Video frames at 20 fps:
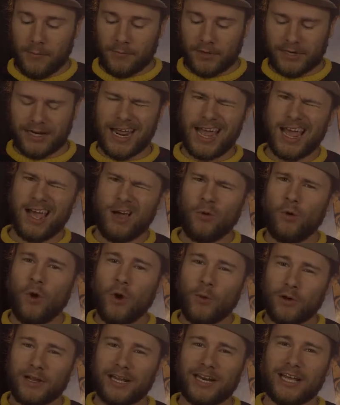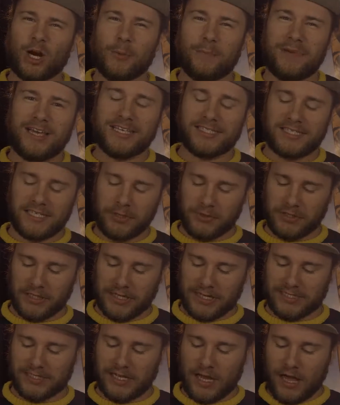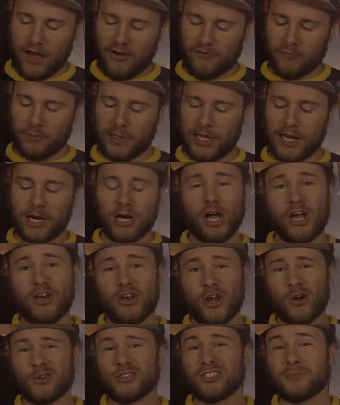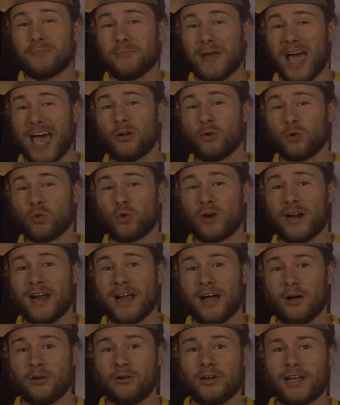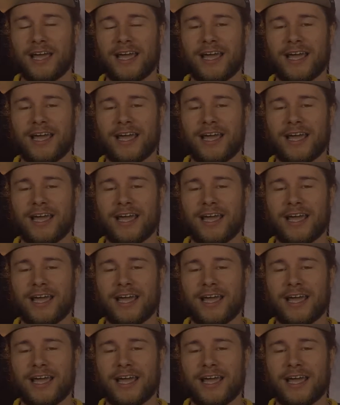But now we're getting our PC release of PlayerUnknown's Battleground,